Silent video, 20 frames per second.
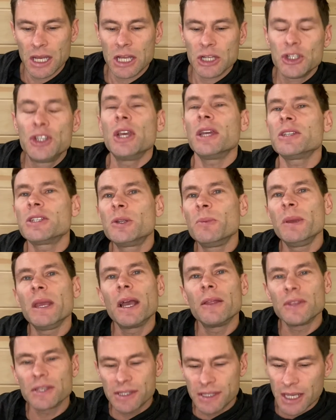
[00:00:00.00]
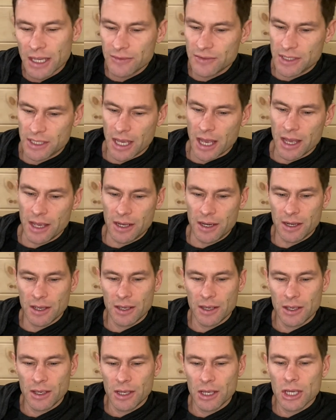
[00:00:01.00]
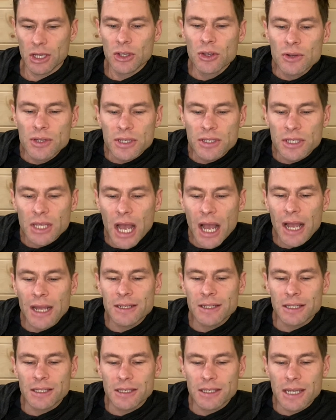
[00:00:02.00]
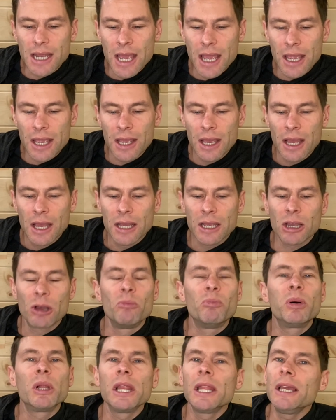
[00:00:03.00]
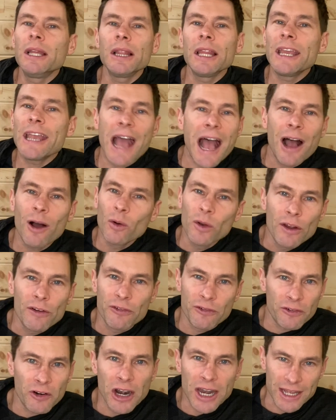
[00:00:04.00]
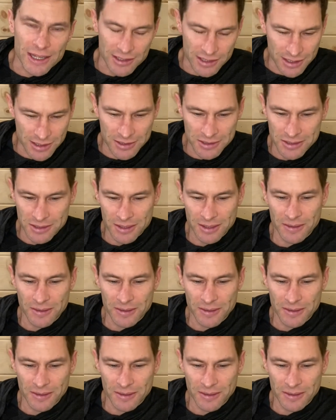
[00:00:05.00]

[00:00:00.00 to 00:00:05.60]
Just to be on the safe side, you decide to stay completely out of France.